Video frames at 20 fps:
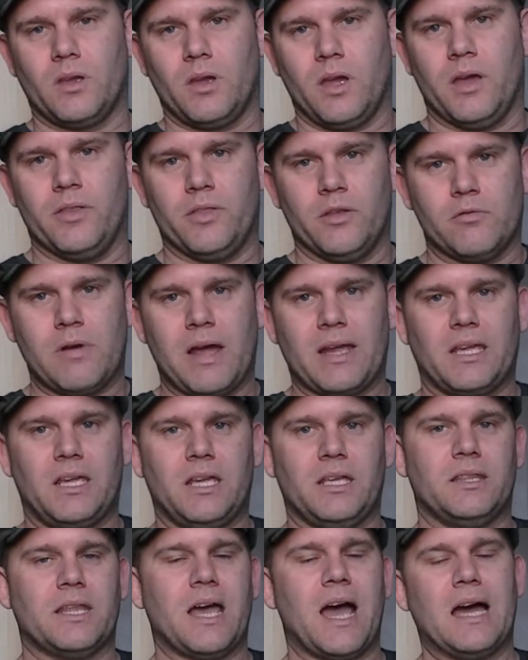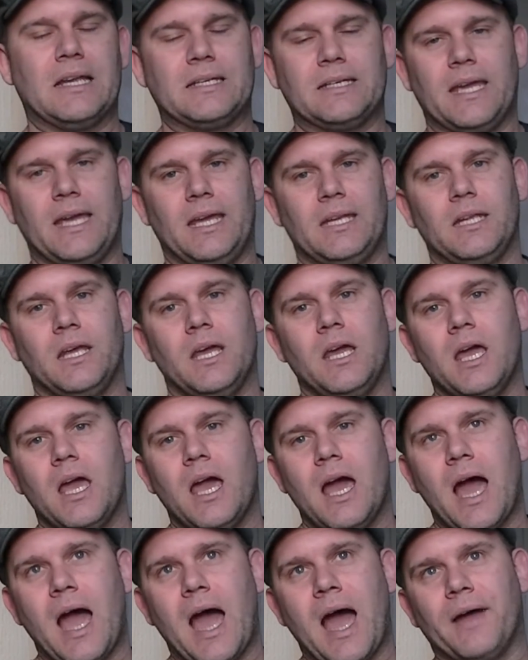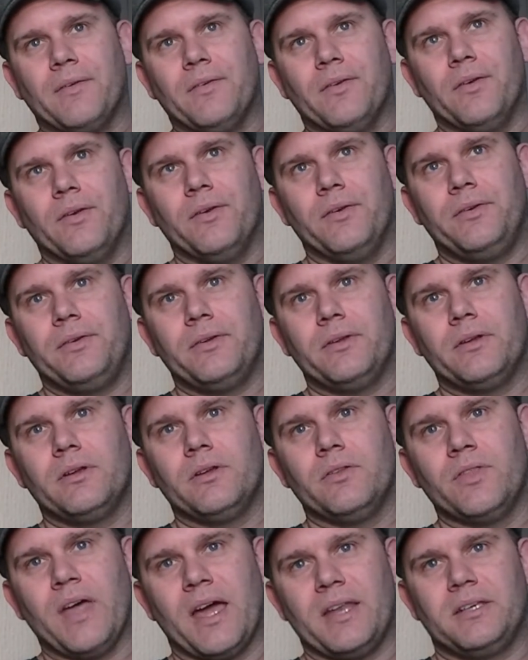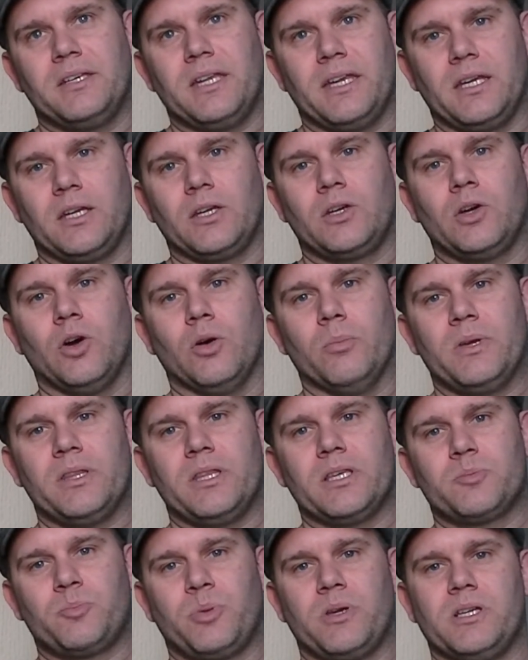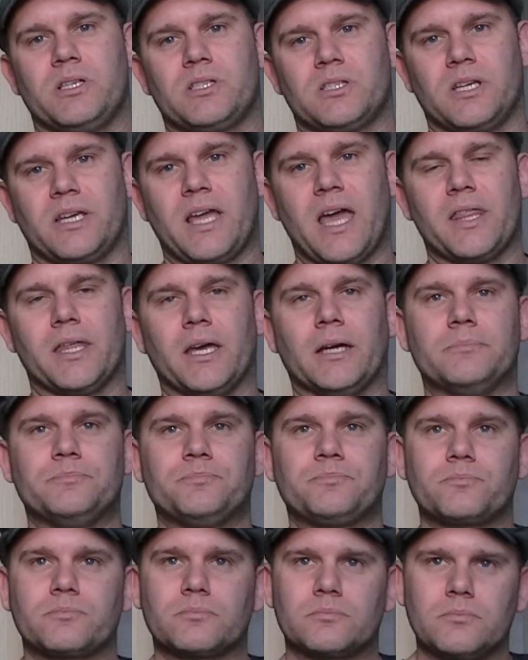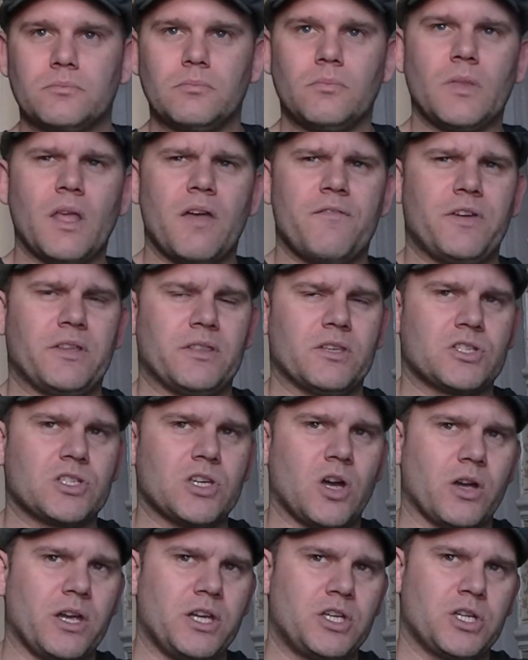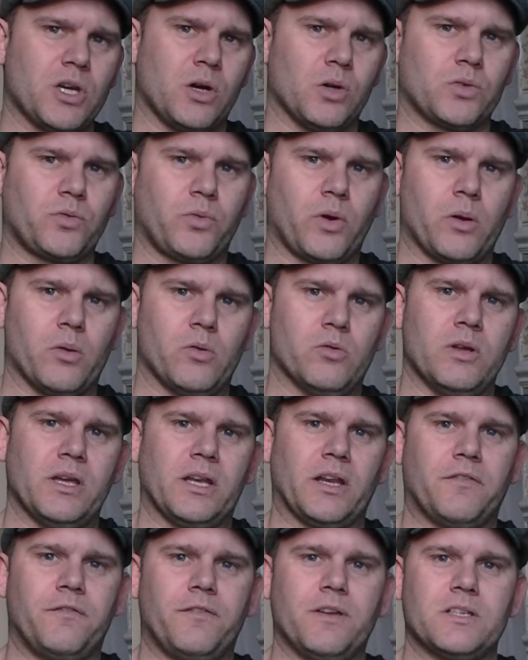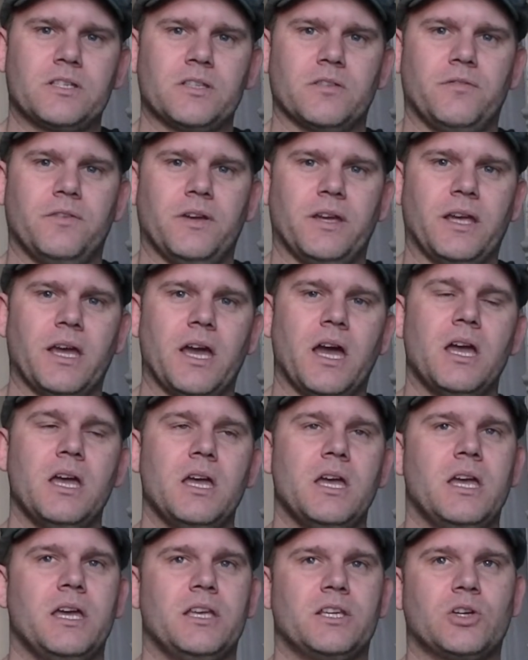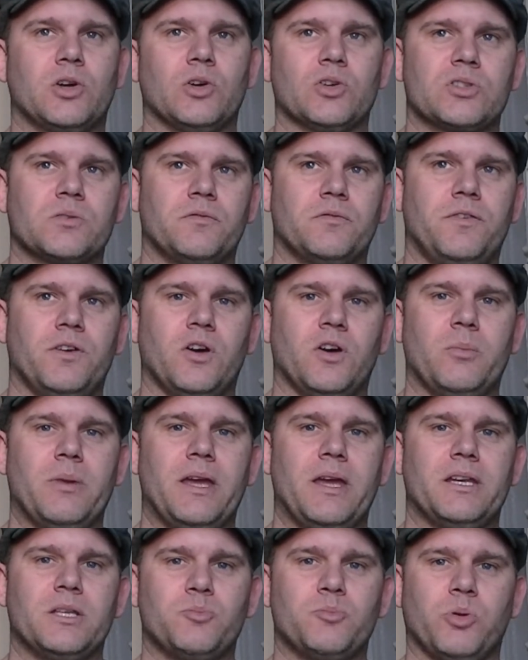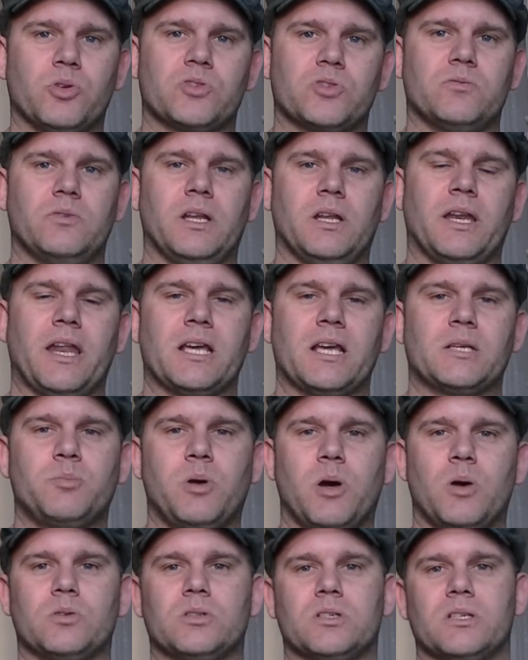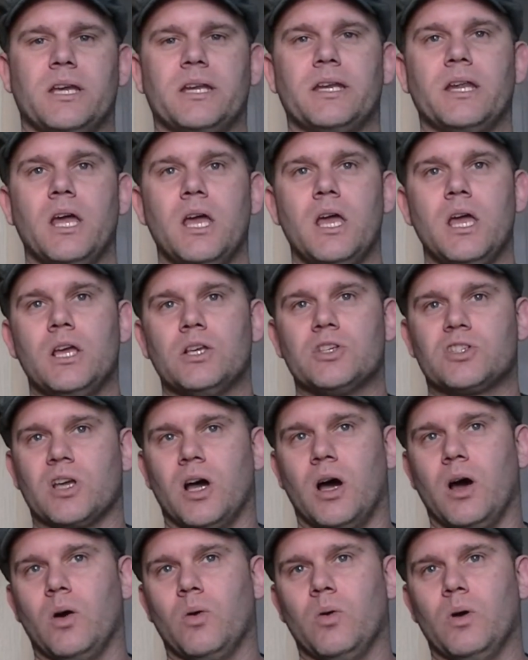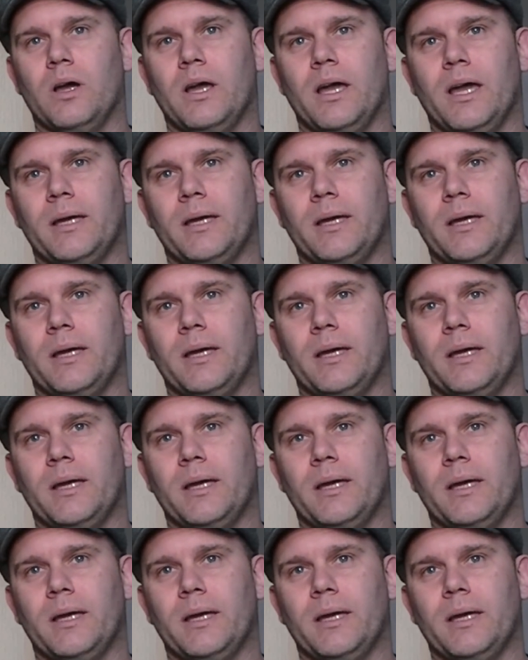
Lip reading: at the ranking that I did, and then Dean cut me this piece together. I think the song he chose for it really fits the figure. He's cut some film in, he's put some really nice poses in. So